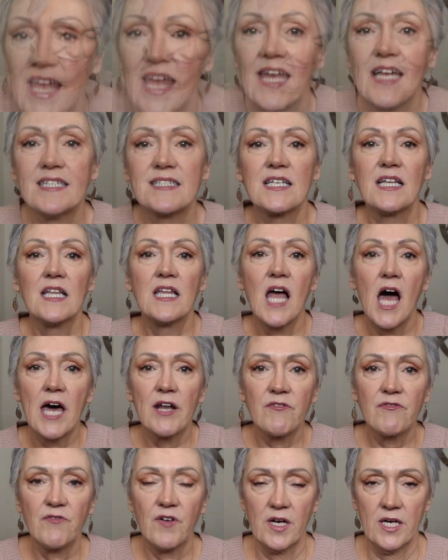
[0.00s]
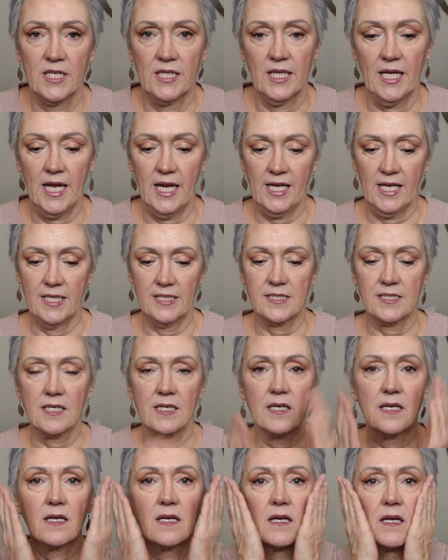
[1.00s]
It's a lot of fun, ladies.
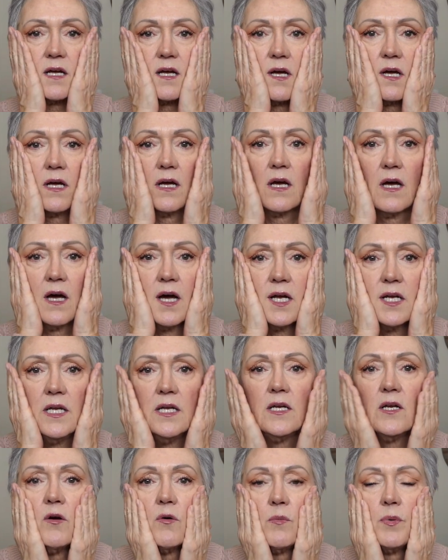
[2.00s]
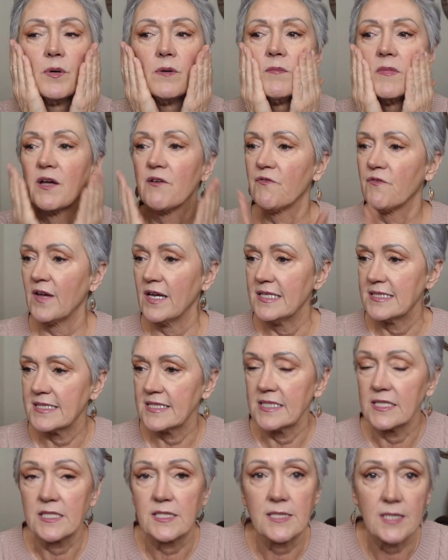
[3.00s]
I need to go put my face
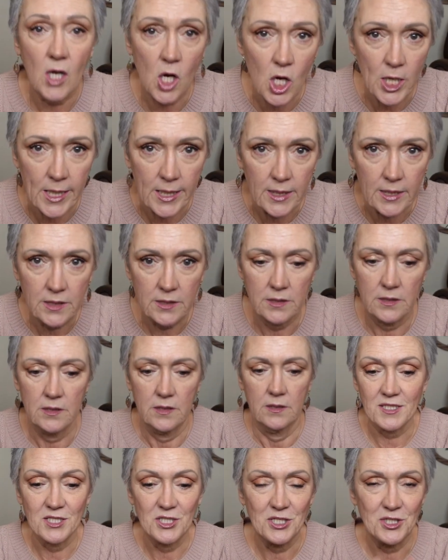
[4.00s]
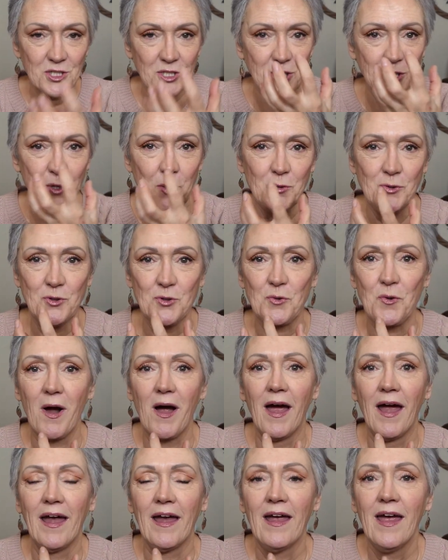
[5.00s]
in a sauna. It's just so
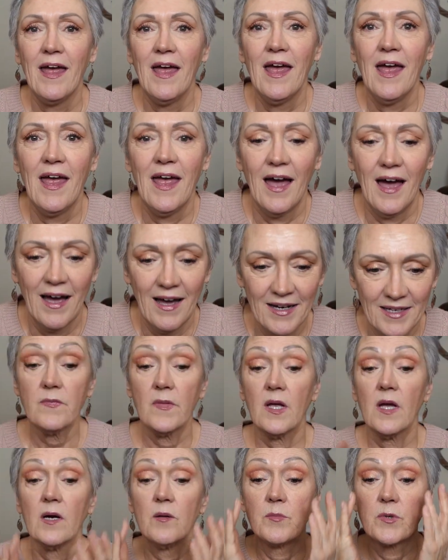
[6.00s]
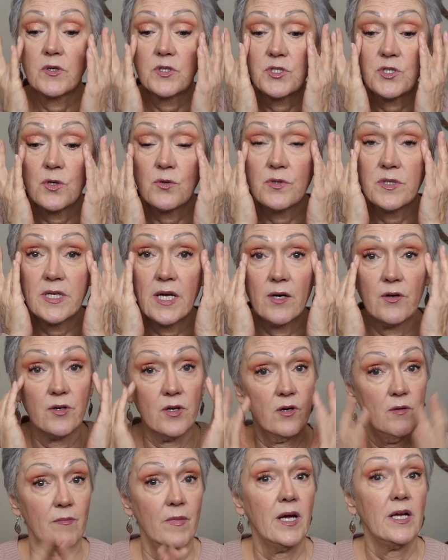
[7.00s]
dry. Uh, yeah, I'm gonna tone down
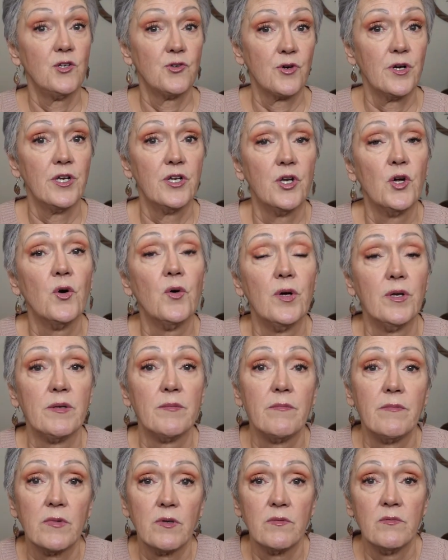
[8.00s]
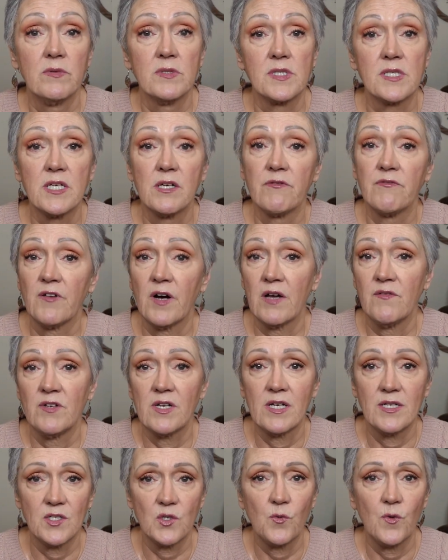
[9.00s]
on my tretinoin. Instead of five
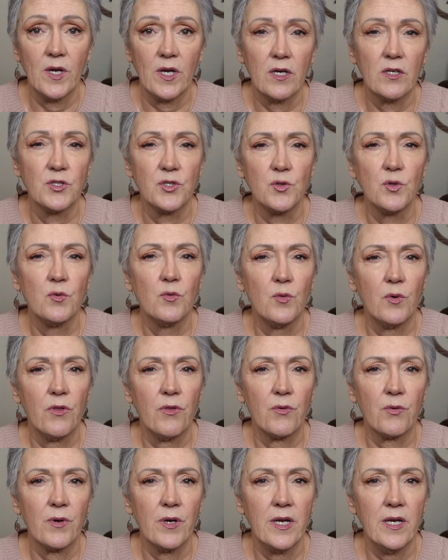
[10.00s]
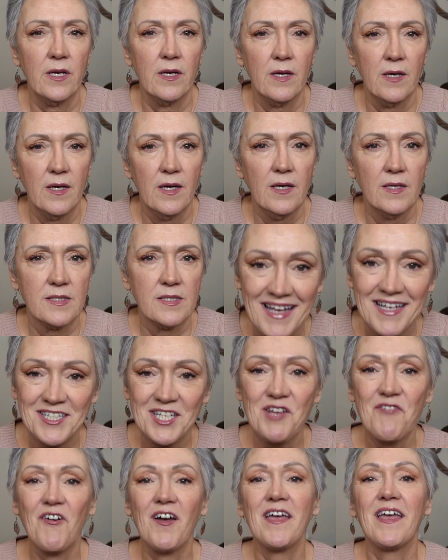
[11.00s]
days a week, I'll do it with three.
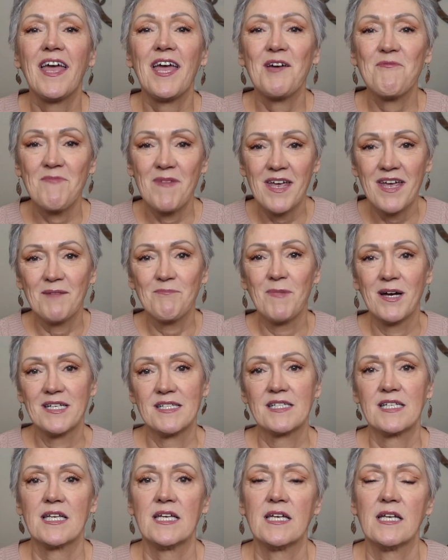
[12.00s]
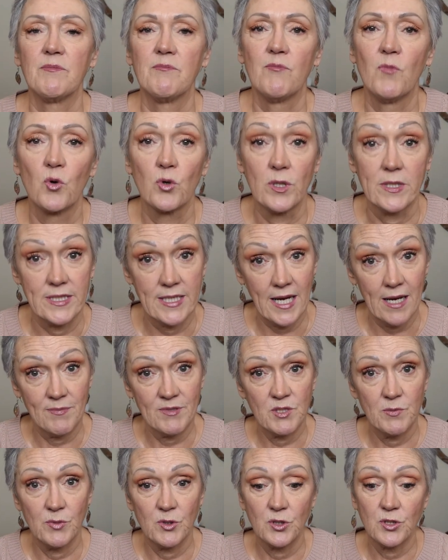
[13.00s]
See if I can't make my skin more
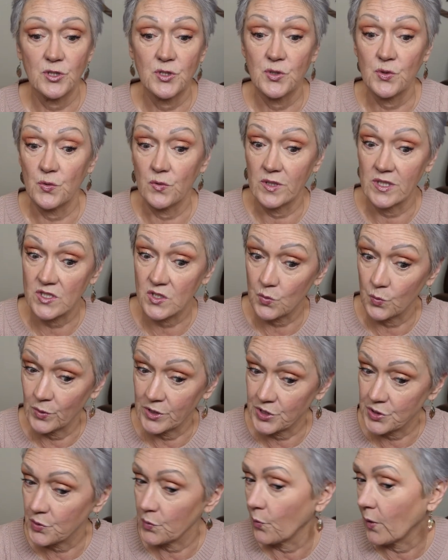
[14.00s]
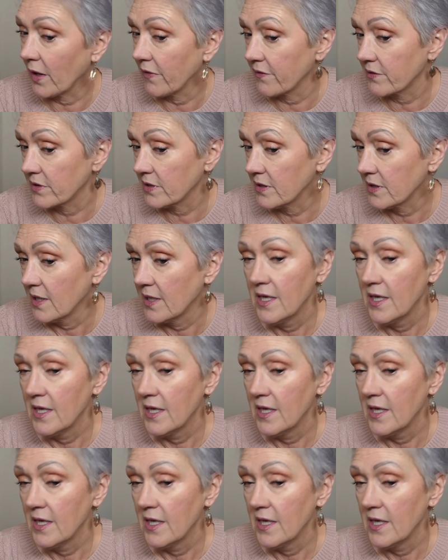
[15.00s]
adaptable to this winter weather.